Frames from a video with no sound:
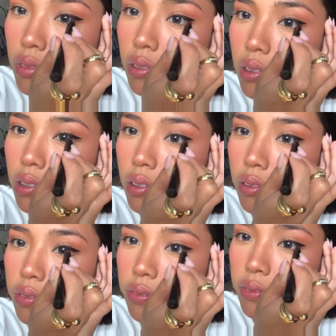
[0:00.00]

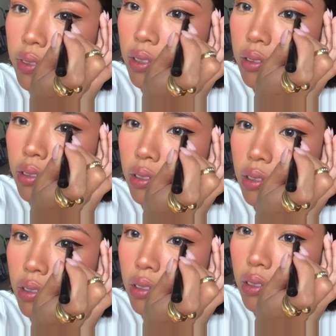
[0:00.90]
and fill
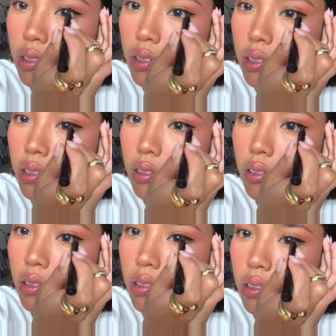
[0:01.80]
her
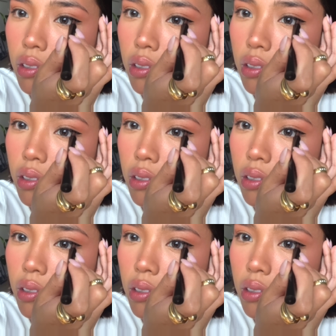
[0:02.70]
in.